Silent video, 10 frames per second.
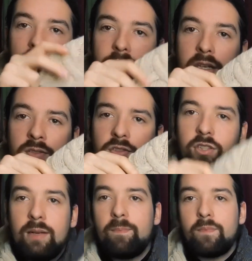
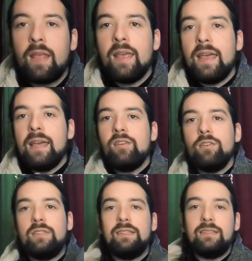fringe, and
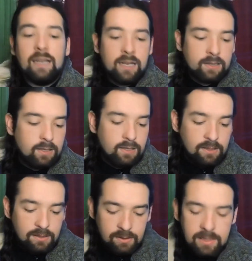on this side
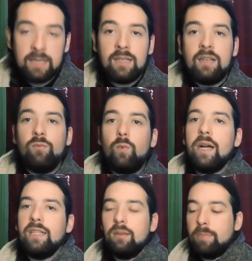it's done in
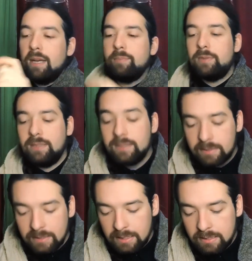white. Perhaps
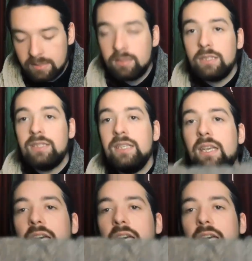it's easier to see